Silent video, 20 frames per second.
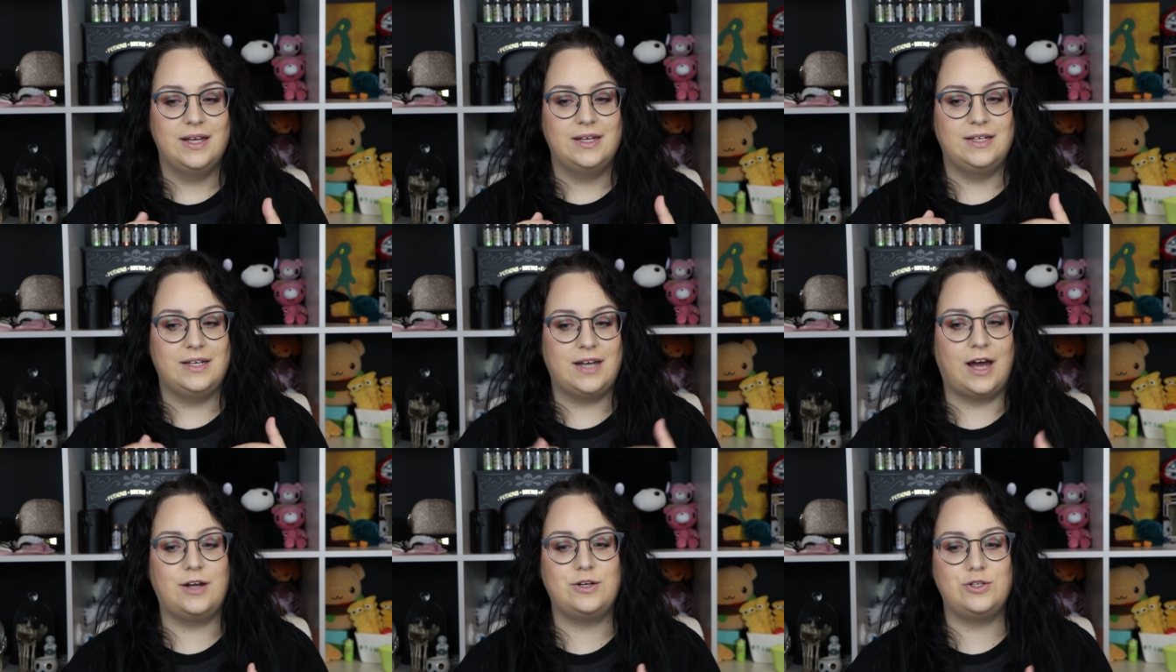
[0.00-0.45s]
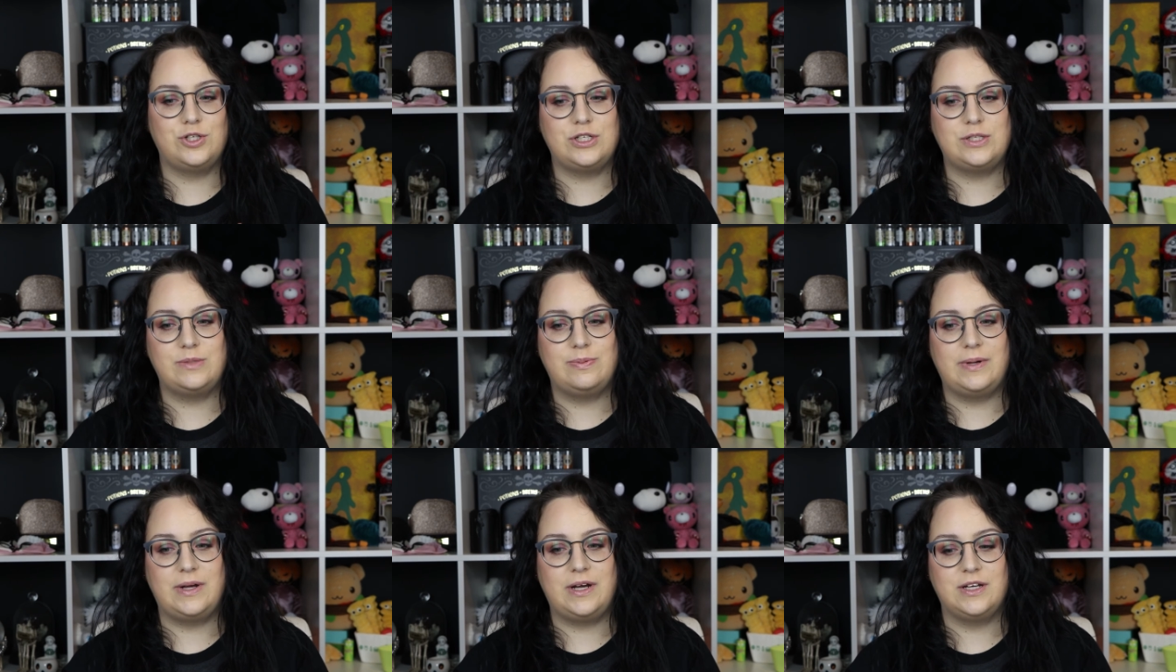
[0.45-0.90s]
not
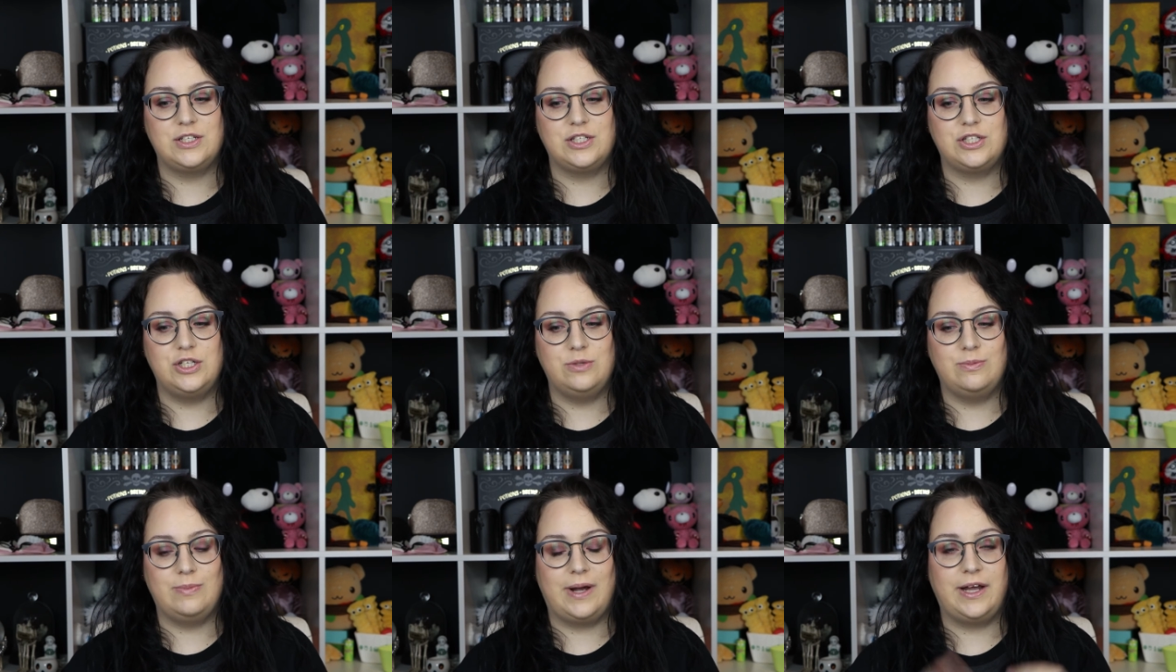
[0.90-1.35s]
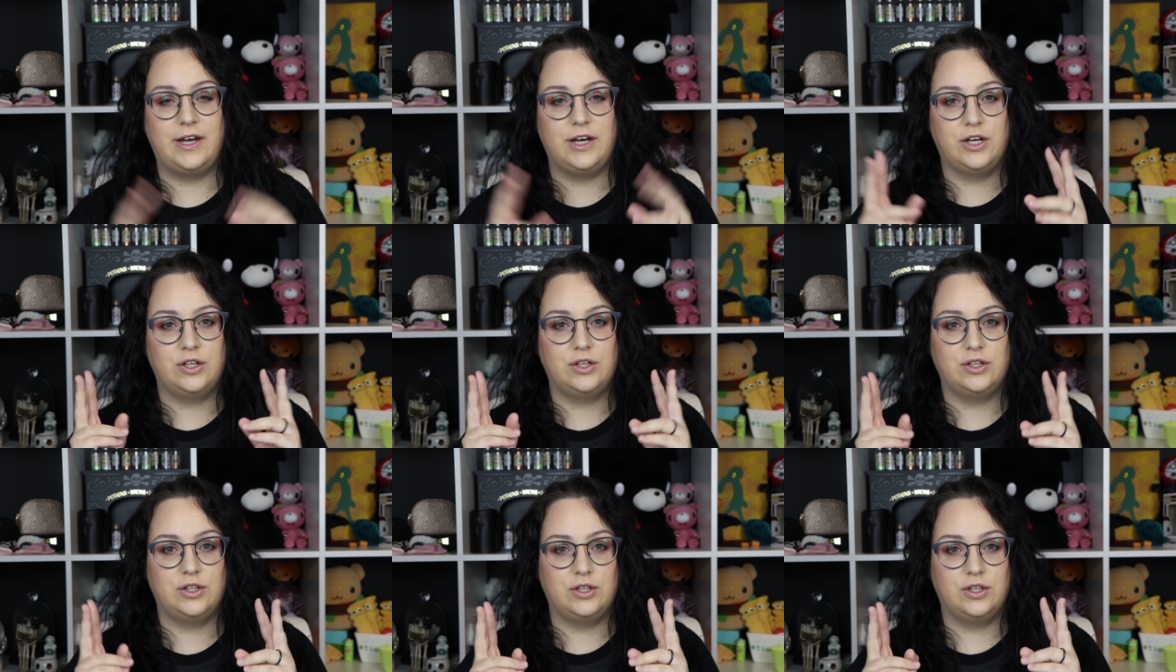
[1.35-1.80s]
just because you might
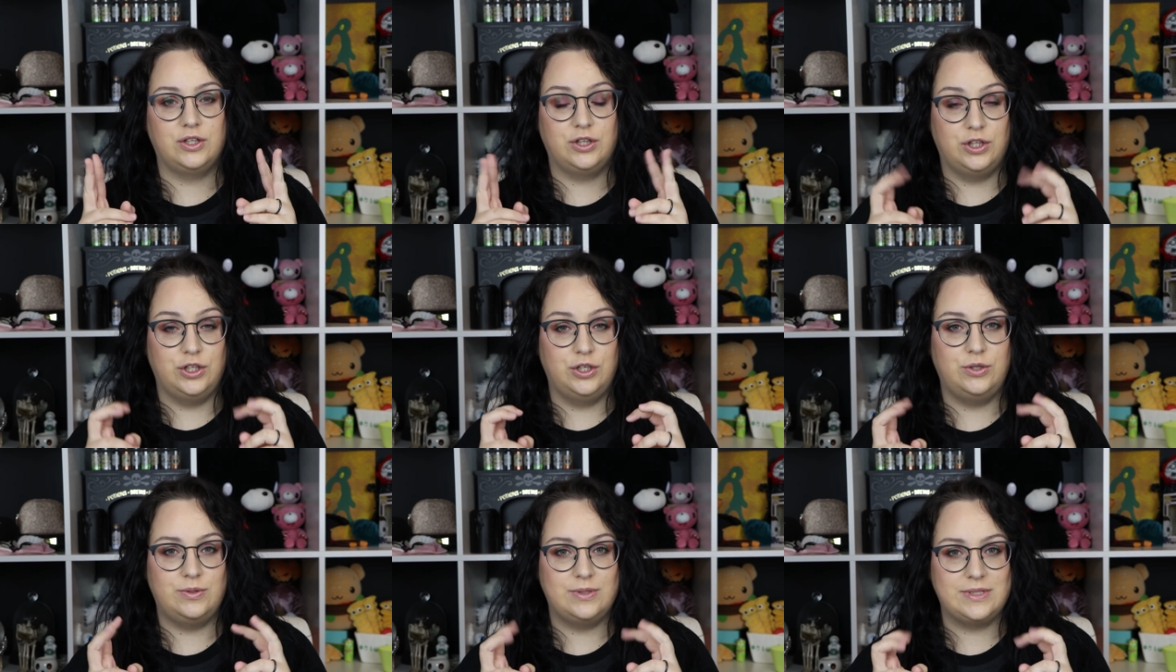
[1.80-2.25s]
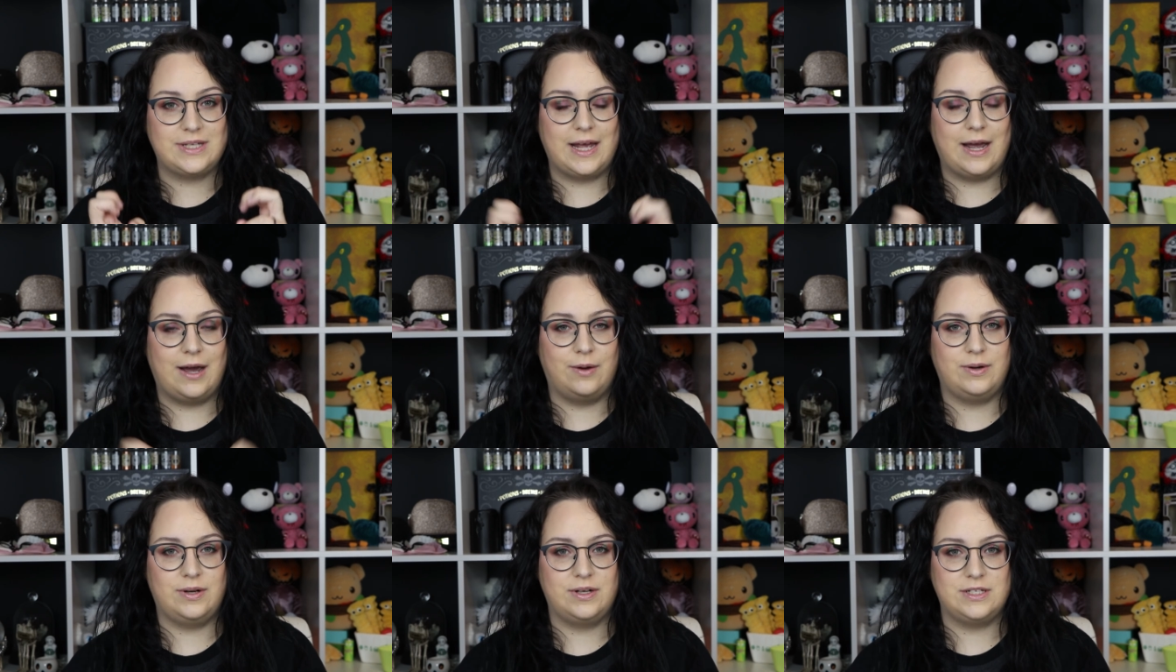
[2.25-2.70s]
lose
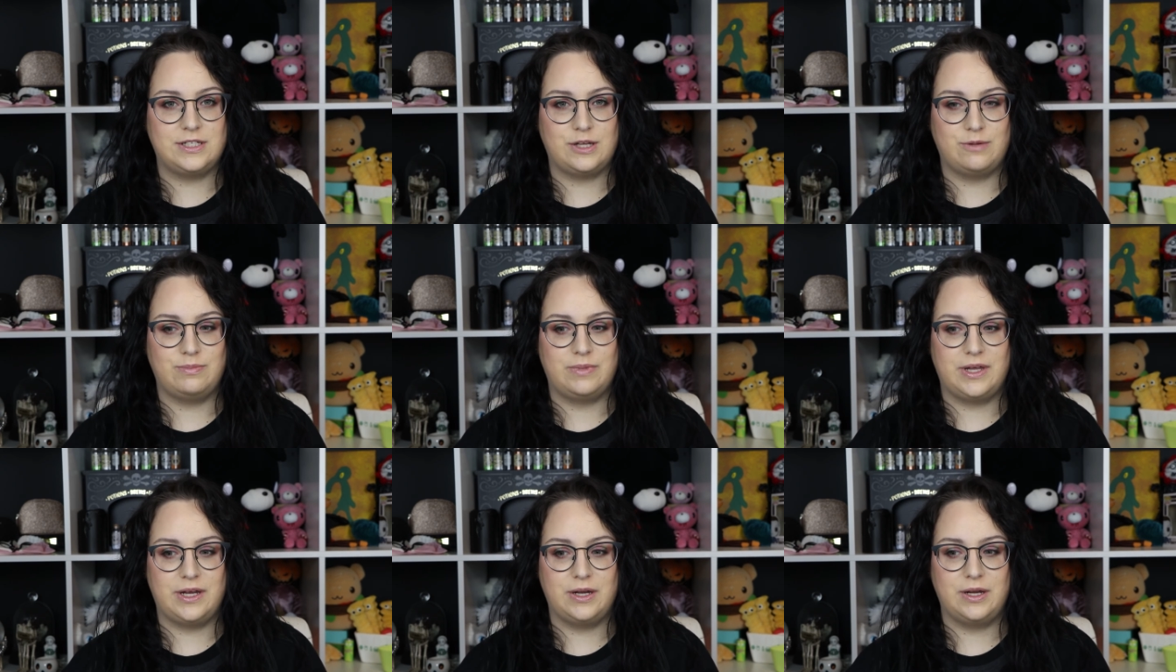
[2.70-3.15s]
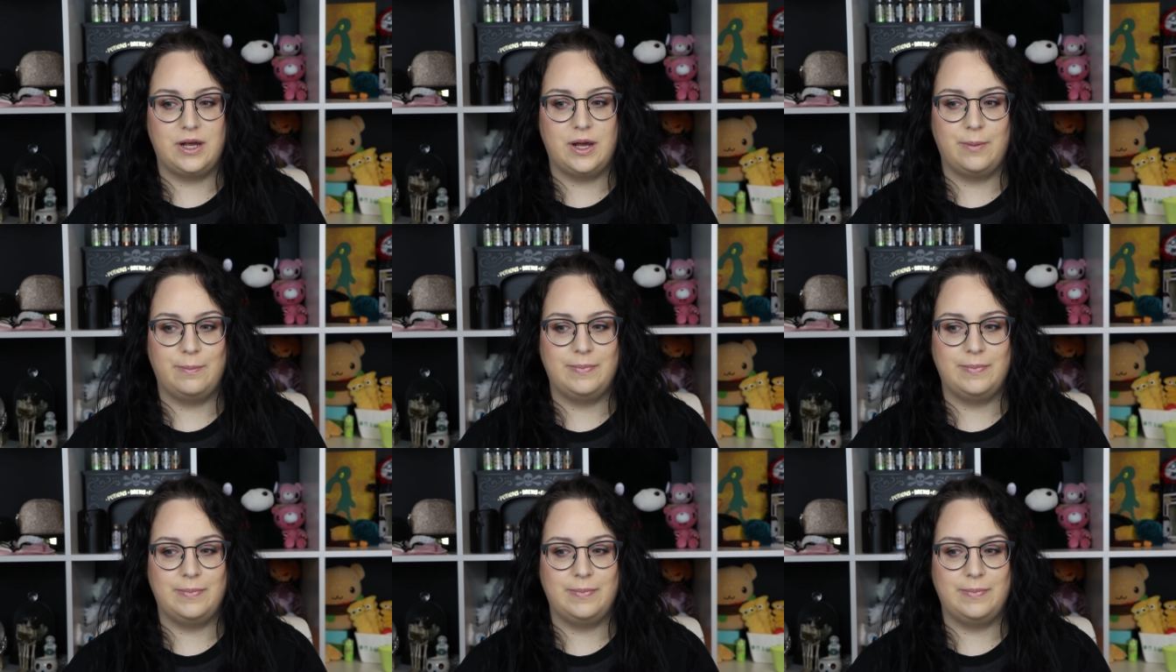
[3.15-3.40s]
out on something,